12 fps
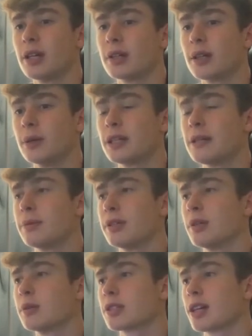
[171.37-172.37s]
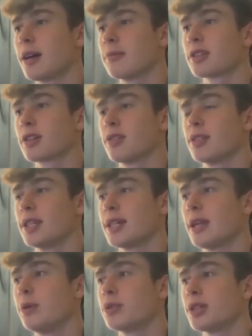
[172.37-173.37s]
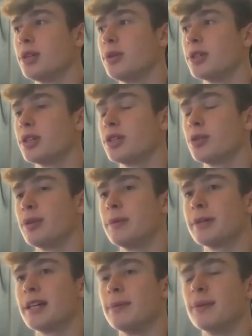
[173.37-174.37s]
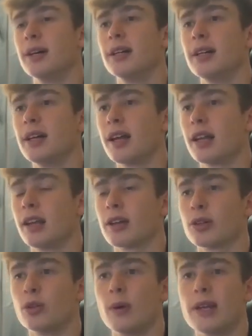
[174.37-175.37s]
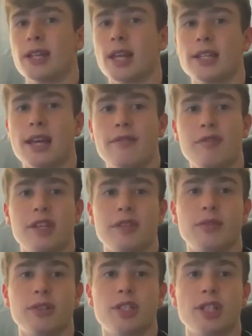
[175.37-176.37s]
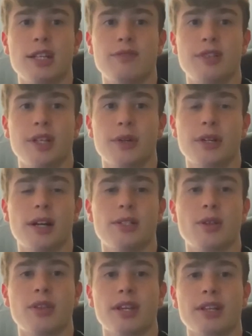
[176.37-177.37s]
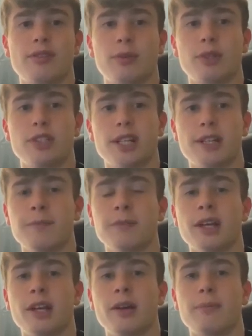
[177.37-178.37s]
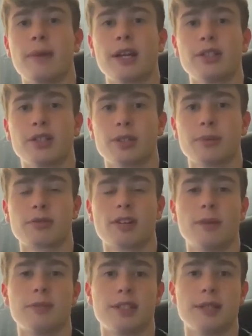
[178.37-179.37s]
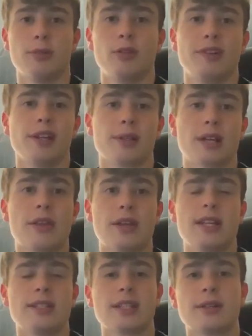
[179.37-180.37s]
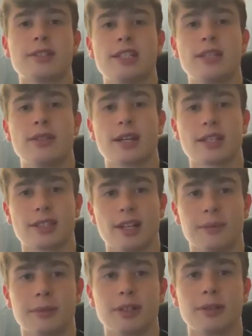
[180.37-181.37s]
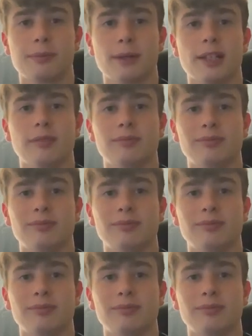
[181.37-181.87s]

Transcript: Goalkeeper, use comes to crosses, and also use sweeper keeper. Like always, and that is everything for today's video, guys. So thank you for watching. Make sure to subscribe to see more videos like these, and I'll see you next time. Goodbye.